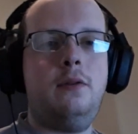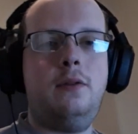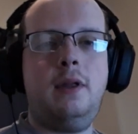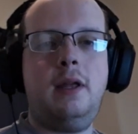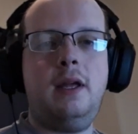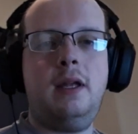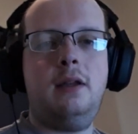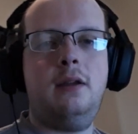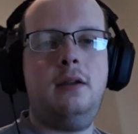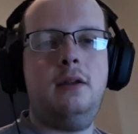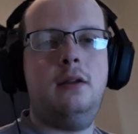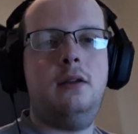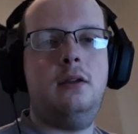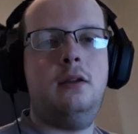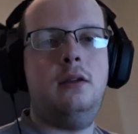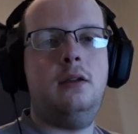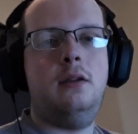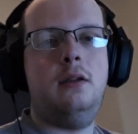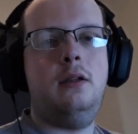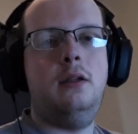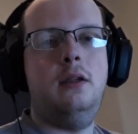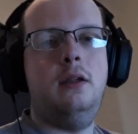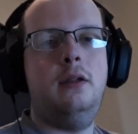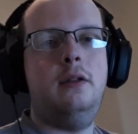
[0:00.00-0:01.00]
that
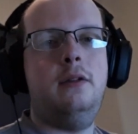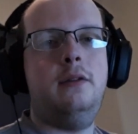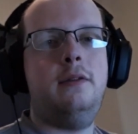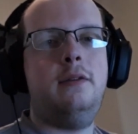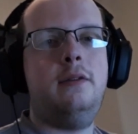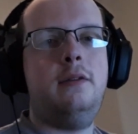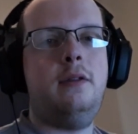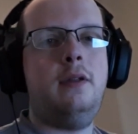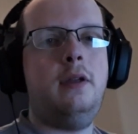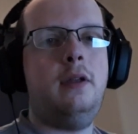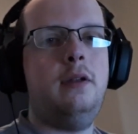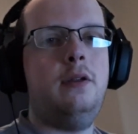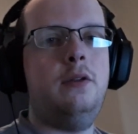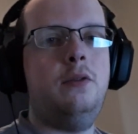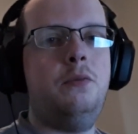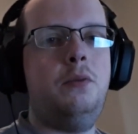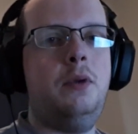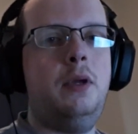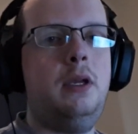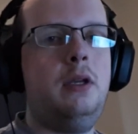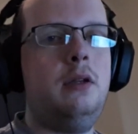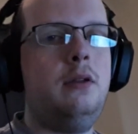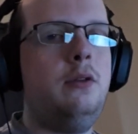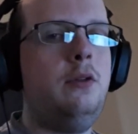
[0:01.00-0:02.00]
is the end of
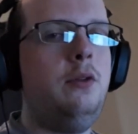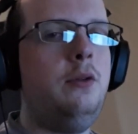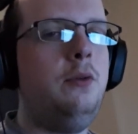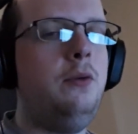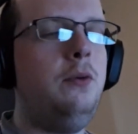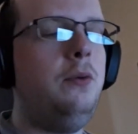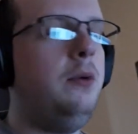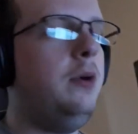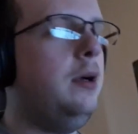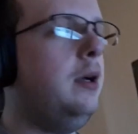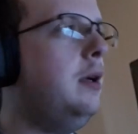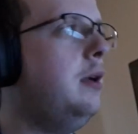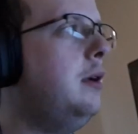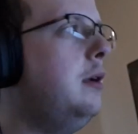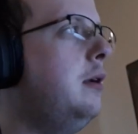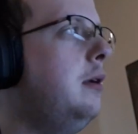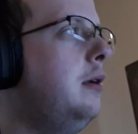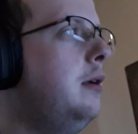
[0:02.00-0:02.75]
week 2.